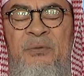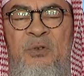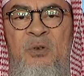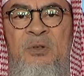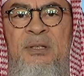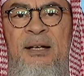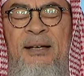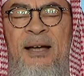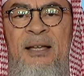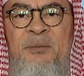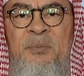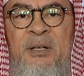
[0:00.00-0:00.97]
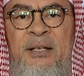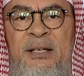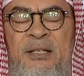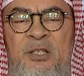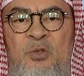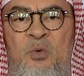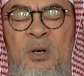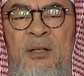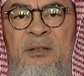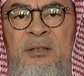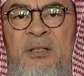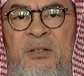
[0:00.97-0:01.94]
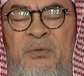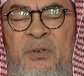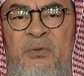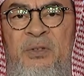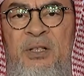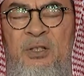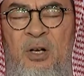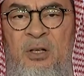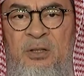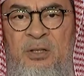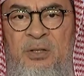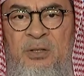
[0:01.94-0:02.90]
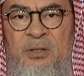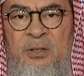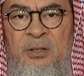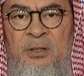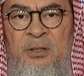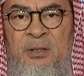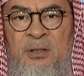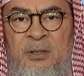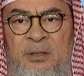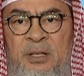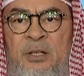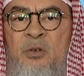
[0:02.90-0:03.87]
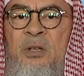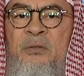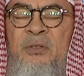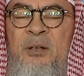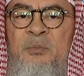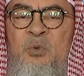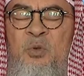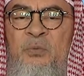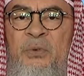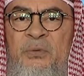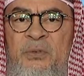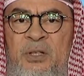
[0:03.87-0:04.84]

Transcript: your zakat money is two hundred fifty dollars, then you give them two hundred fifty